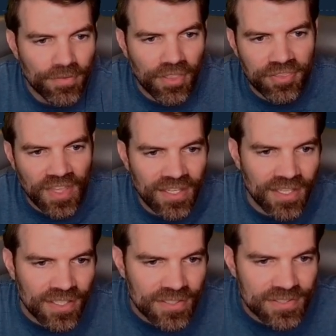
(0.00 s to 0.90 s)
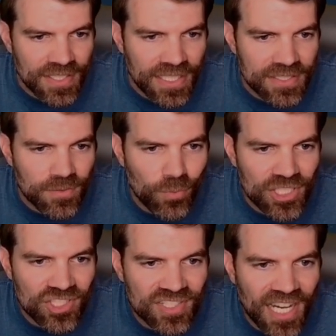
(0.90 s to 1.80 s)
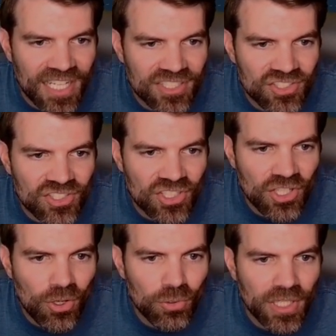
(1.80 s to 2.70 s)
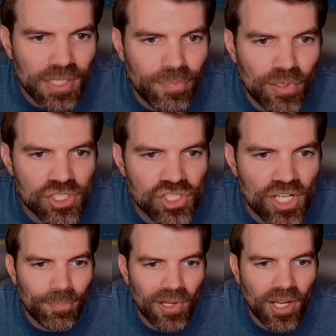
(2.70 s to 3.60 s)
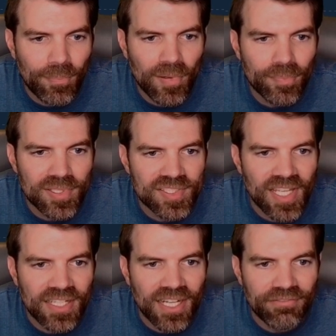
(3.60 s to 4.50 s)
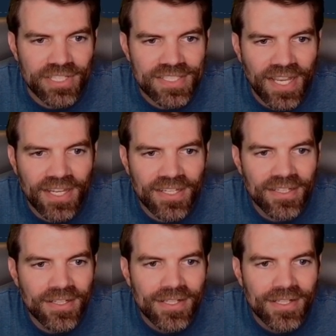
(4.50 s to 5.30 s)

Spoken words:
The thing is we just kind of slowly pushed a couple percent every day.